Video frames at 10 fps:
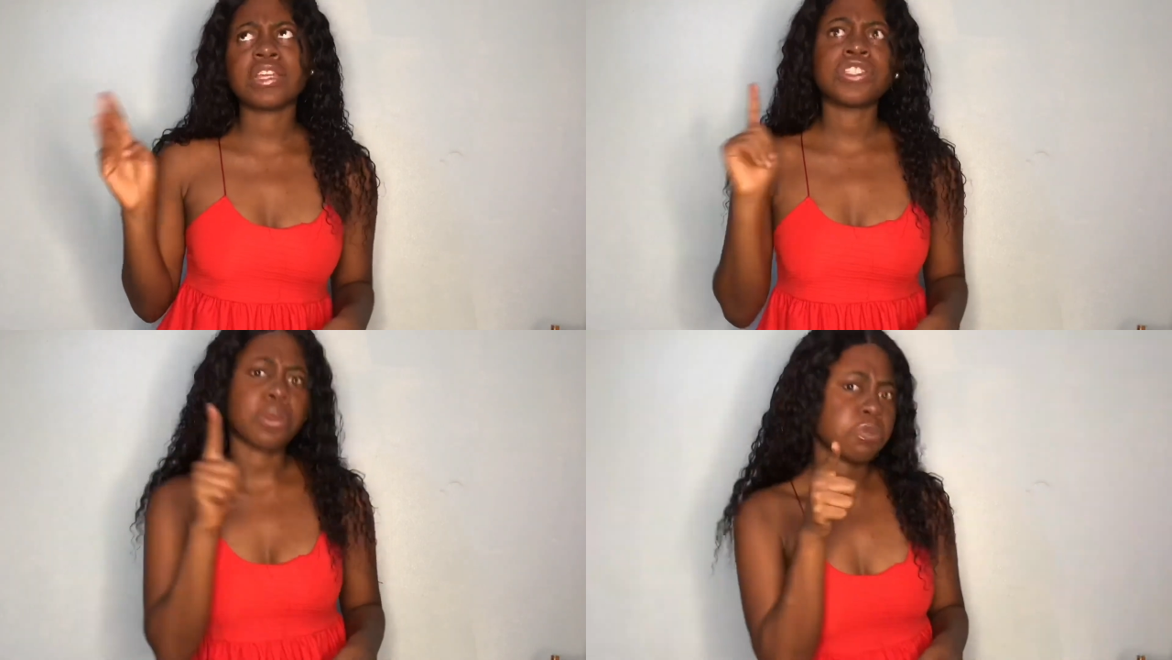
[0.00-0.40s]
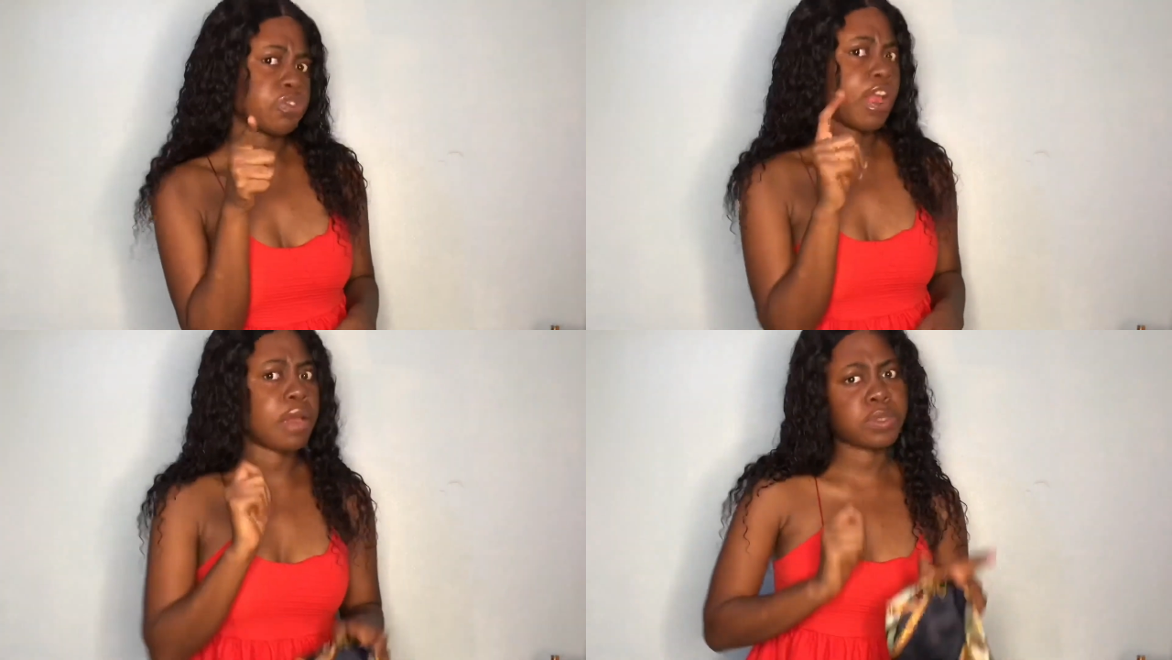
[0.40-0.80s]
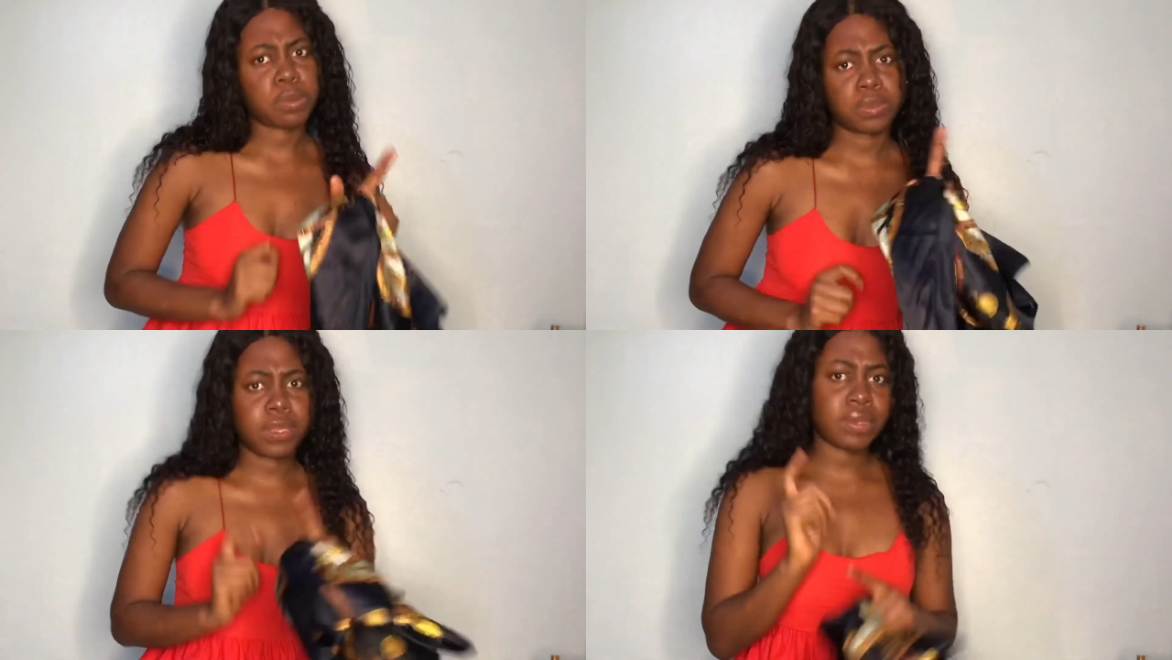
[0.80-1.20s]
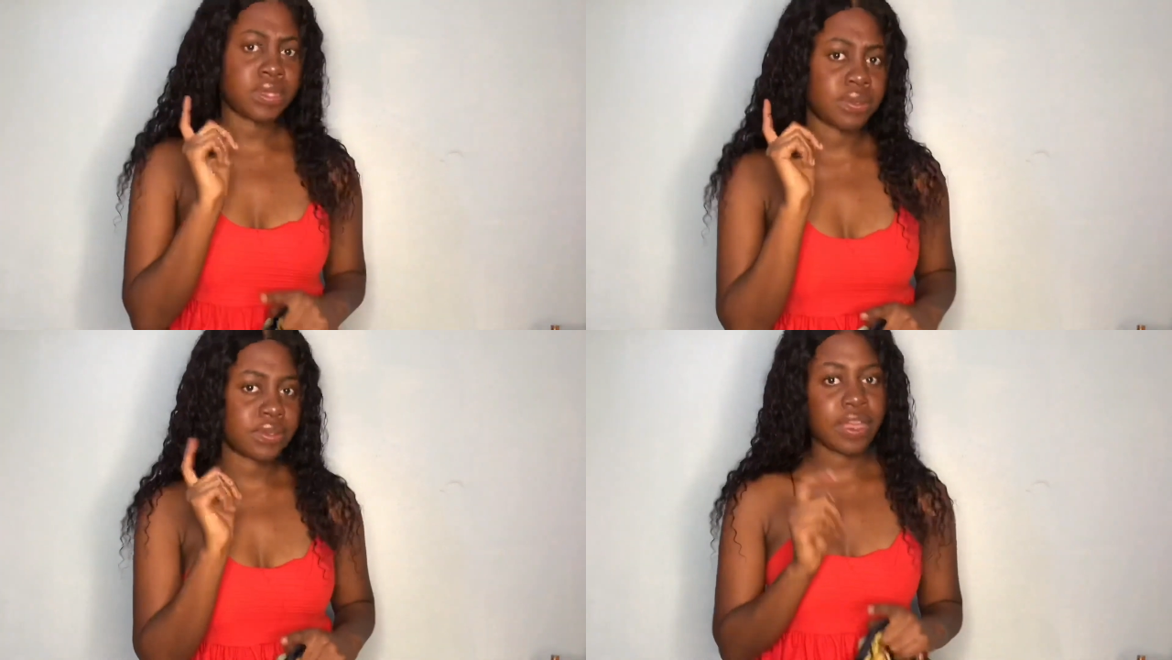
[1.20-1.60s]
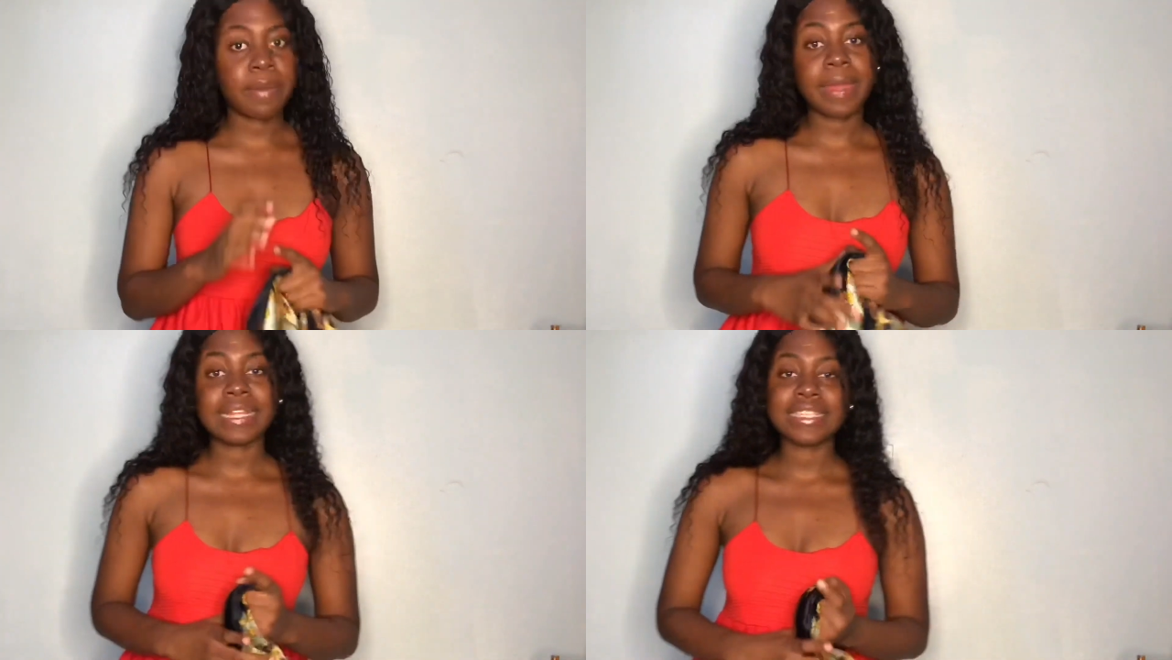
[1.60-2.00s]
subscribe, subscribe, subscribe,
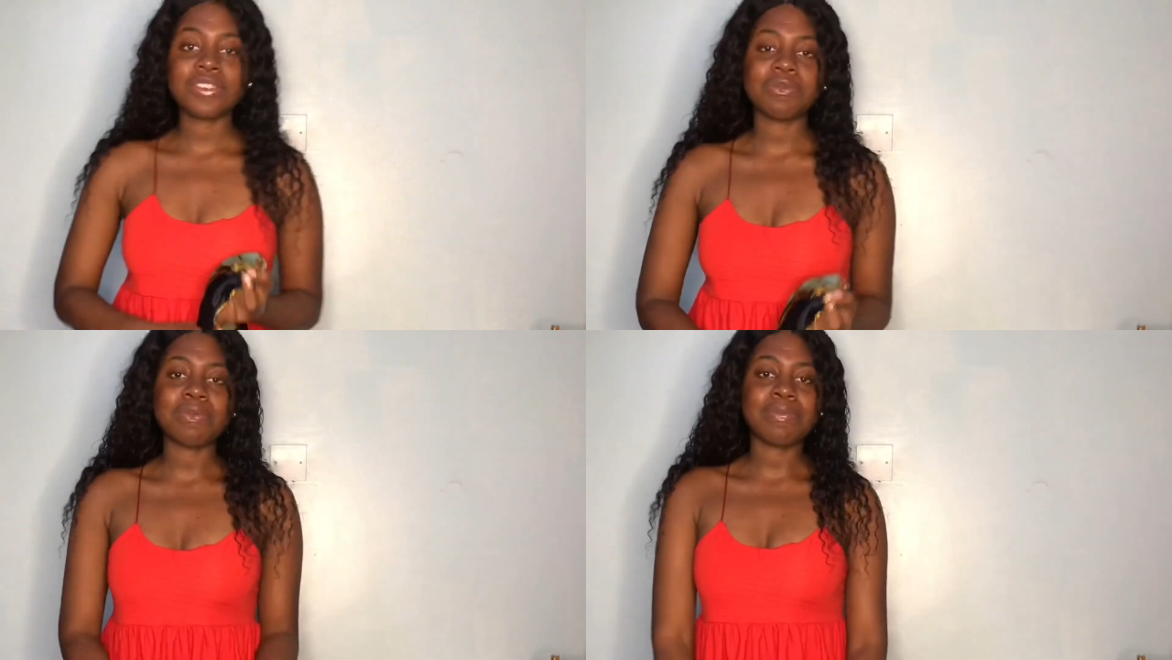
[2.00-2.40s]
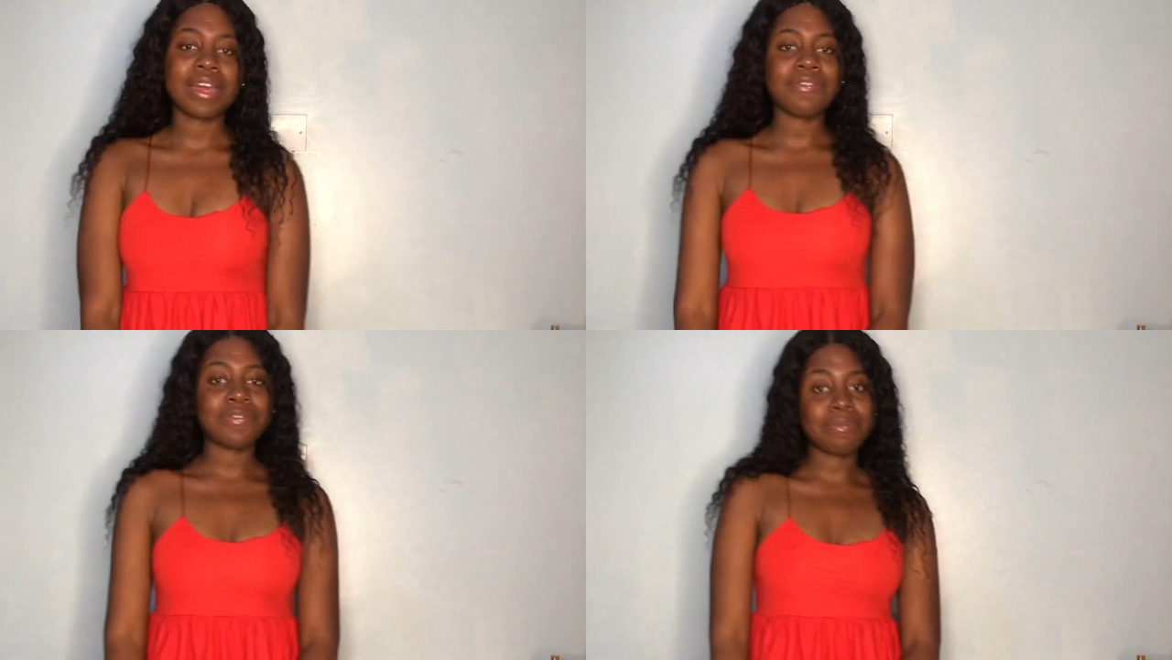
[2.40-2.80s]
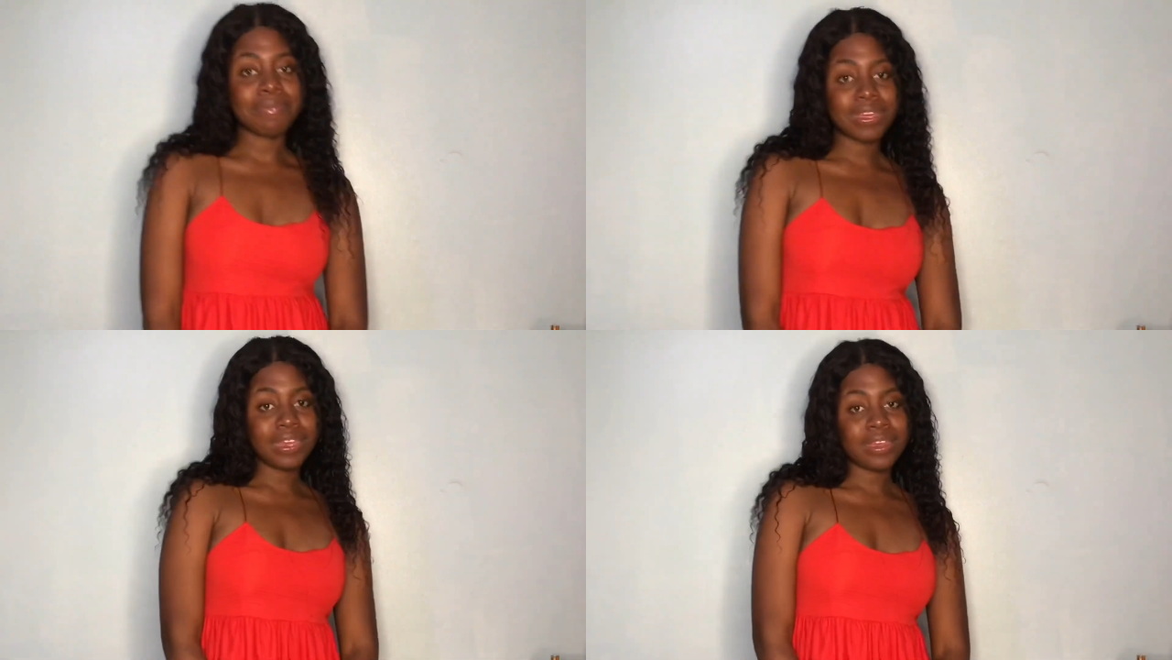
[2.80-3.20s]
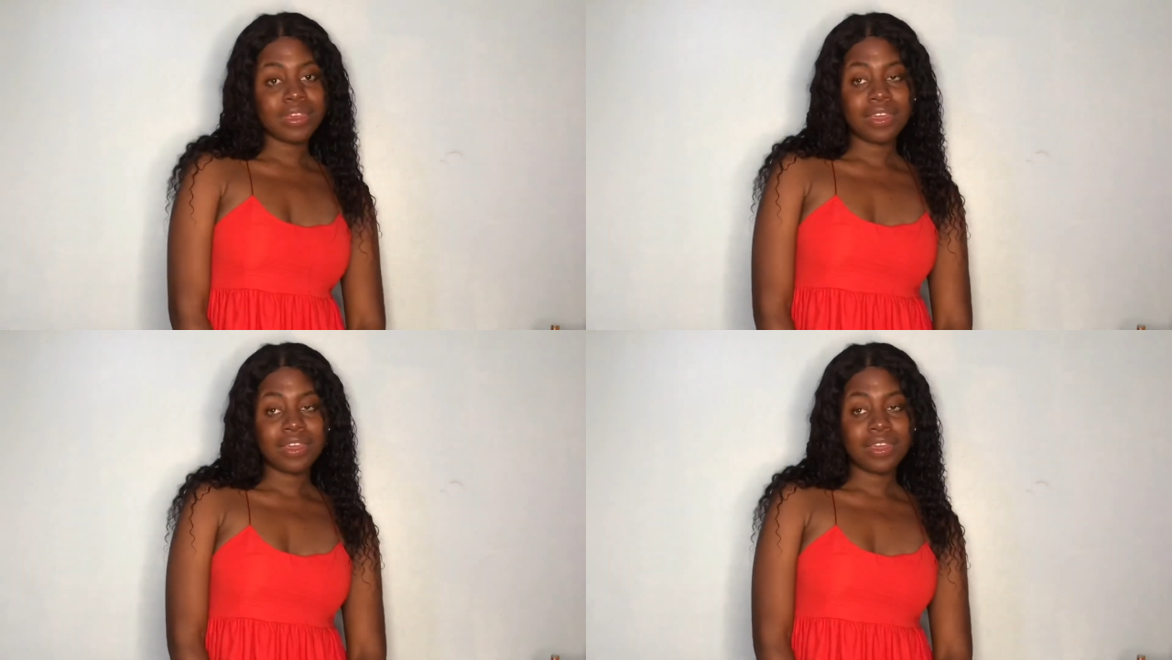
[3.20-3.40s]
and this will be right from me,